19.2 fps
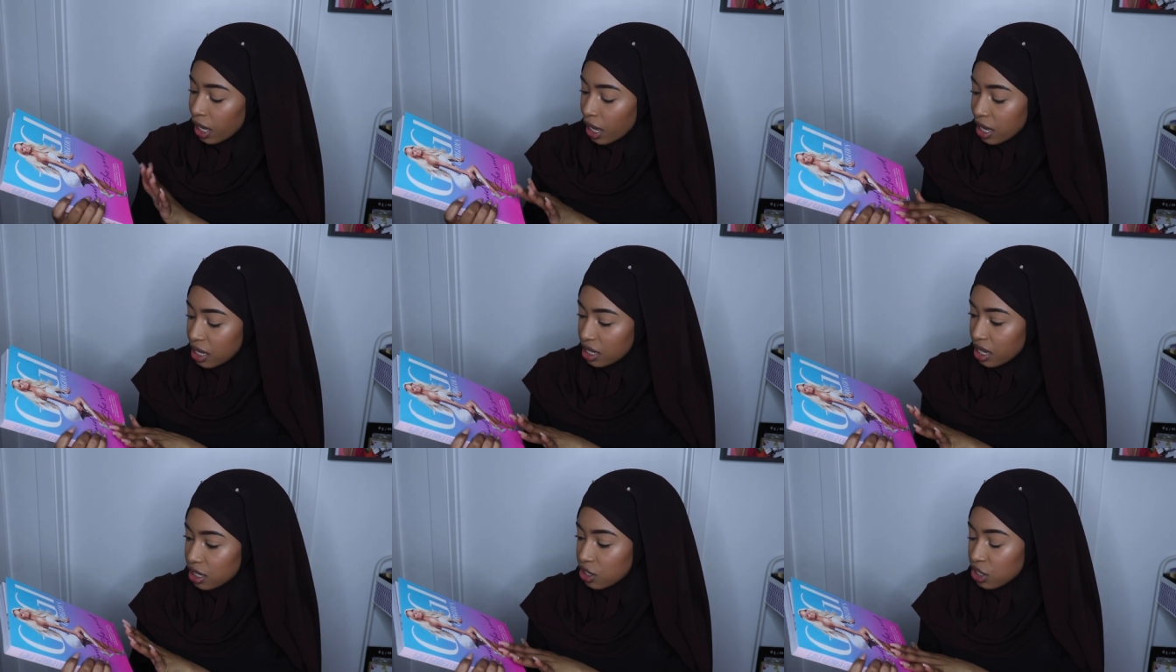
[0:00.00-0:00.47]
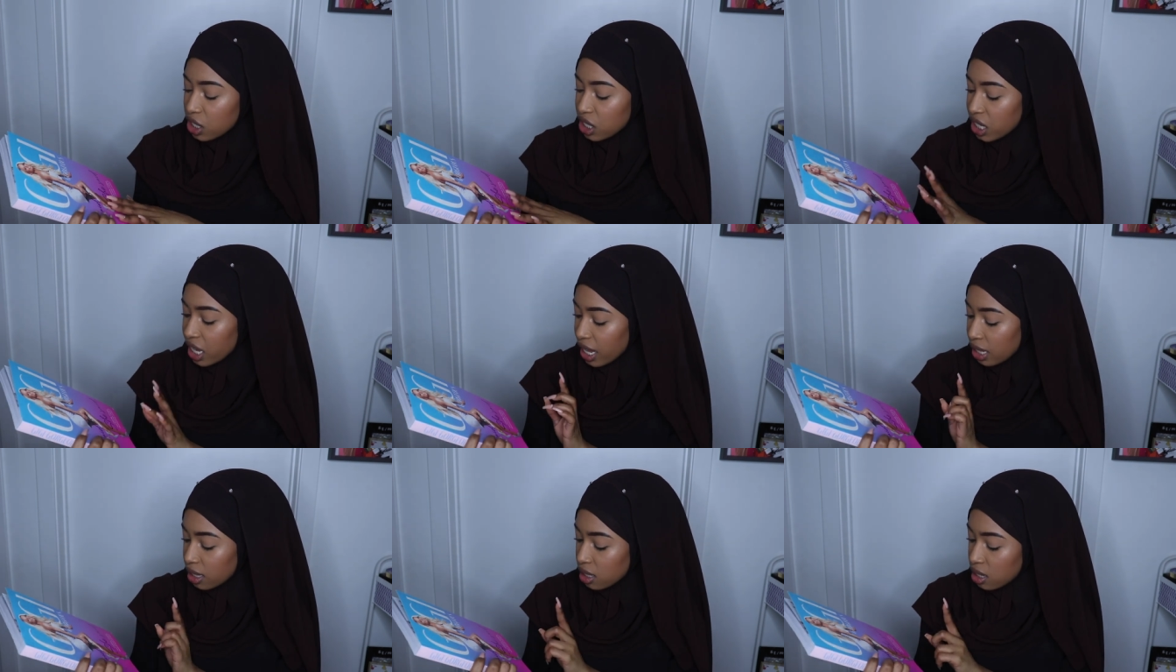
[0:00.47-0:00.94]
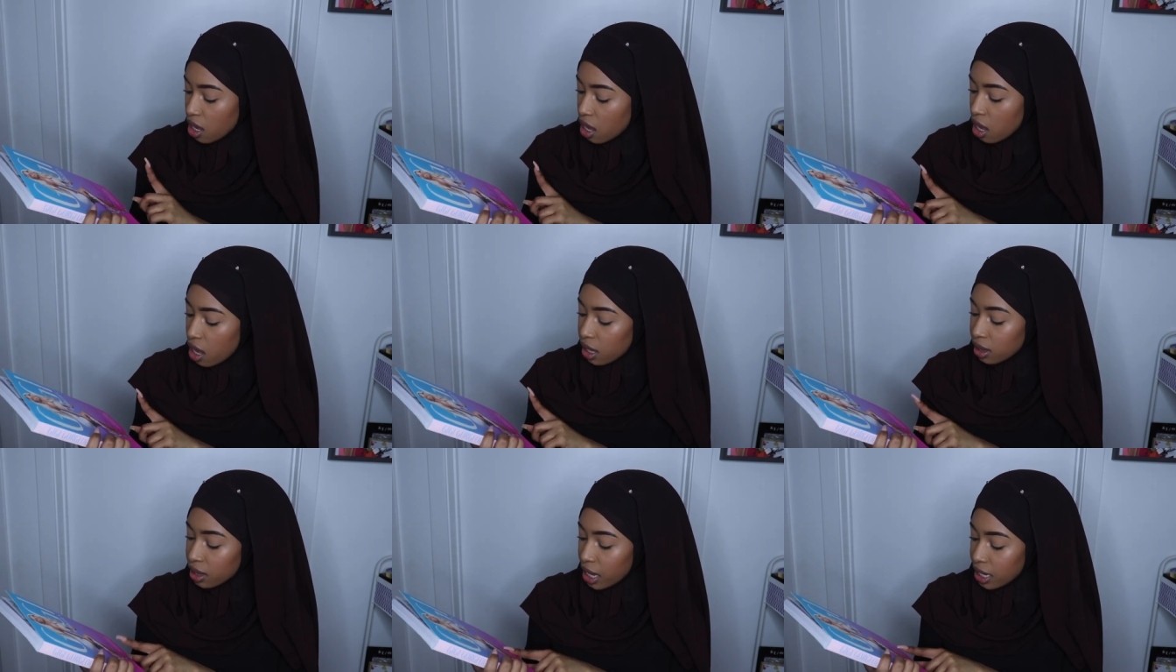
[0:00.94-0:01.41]
he said she said
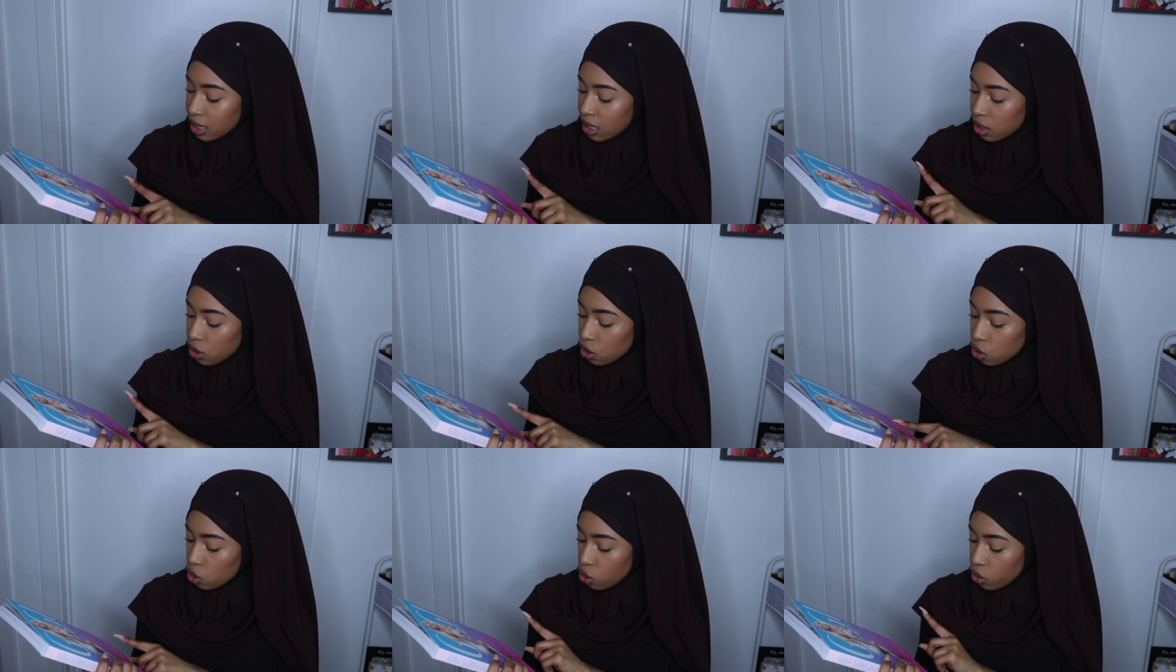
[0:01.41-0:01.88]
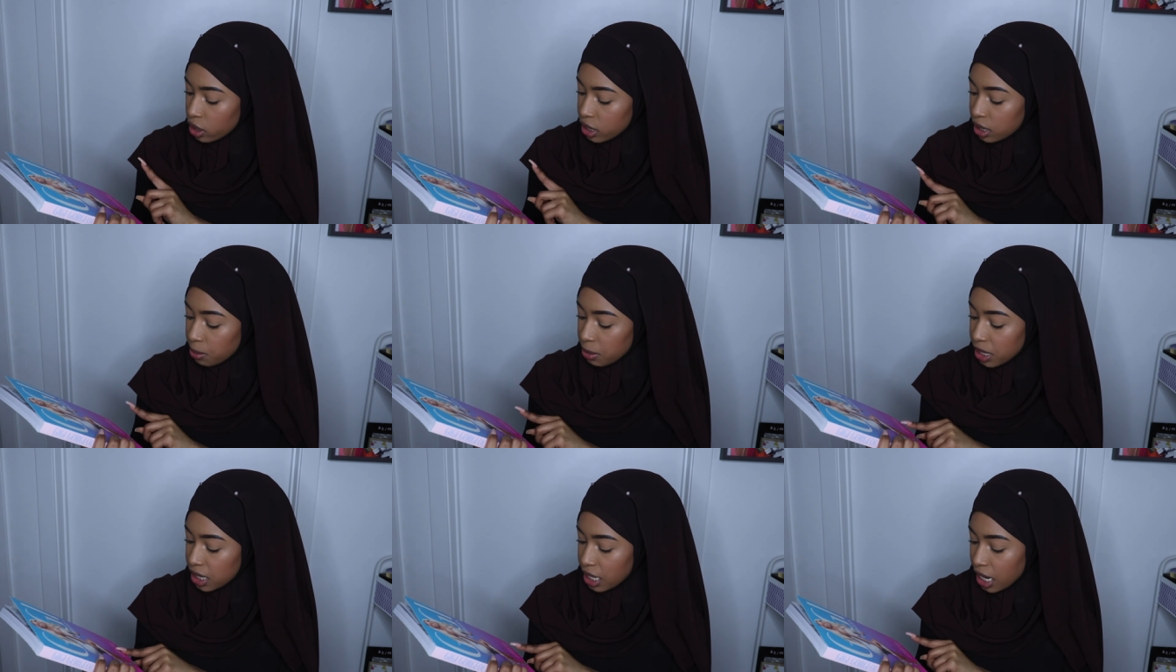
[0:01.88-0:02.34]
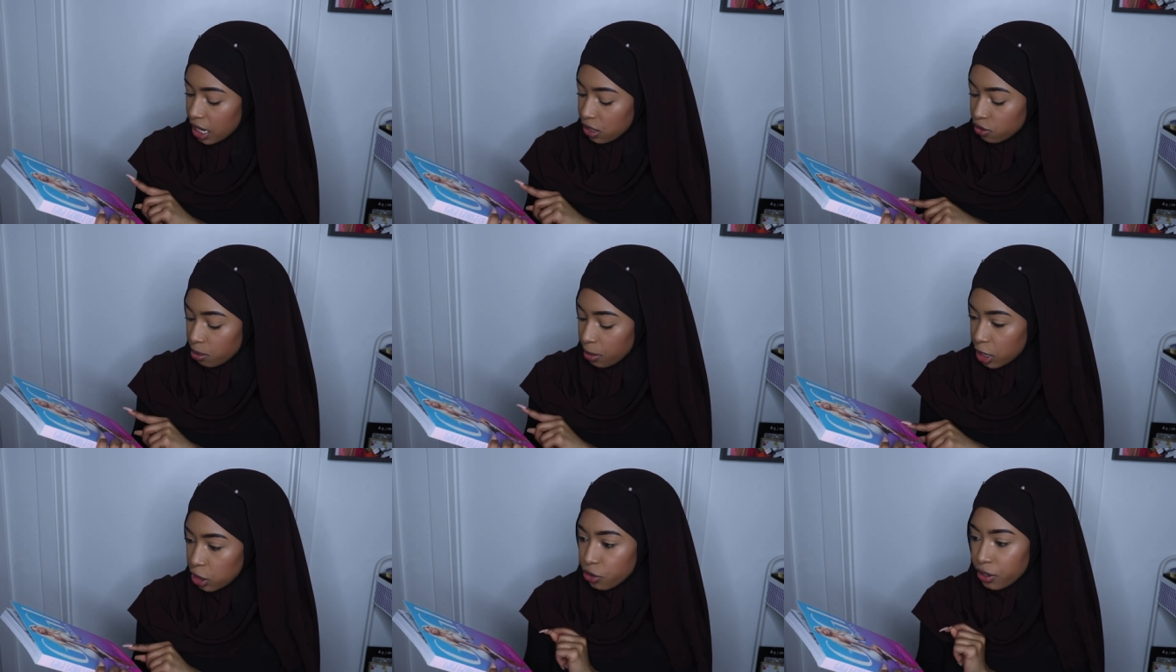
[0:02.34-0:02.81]
lessons stories and mistakes from my